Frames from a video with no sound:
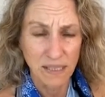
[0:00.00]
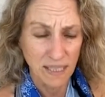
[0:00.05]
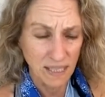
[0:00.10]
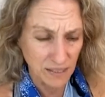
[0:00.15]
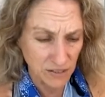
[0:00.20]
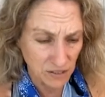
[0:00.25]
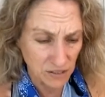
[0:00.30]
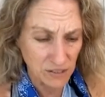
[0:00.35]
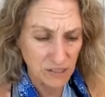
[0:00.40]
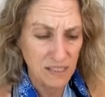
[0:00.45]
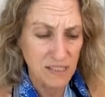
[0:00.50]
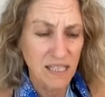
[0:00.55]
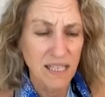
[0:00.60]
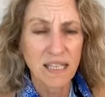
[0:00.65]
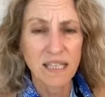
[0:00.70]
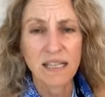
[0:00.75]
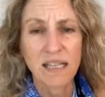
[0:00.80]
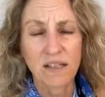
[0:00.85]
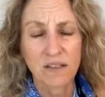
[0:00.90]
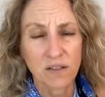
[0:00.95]
And you'll see
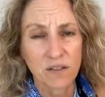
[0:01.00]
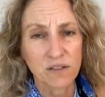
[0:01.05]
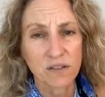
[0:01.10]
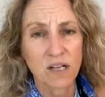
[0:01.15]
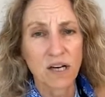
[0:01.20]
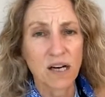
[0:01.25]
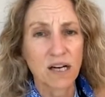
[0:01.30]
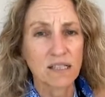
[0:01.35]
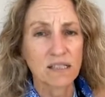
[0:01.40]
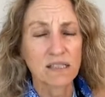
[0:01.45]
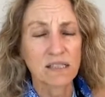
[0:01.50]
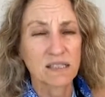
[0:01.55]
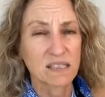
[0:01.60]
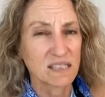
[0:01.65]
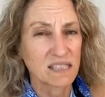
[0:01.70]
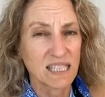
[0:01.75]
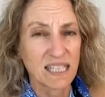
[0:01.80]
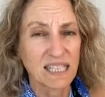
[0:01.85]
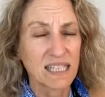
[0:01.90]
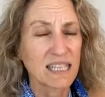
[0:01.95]
that her dog
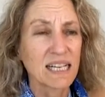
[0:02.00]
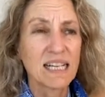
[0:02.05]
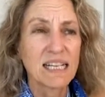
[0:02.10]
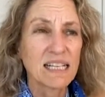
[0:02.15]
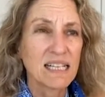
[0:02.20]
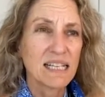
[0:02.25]
did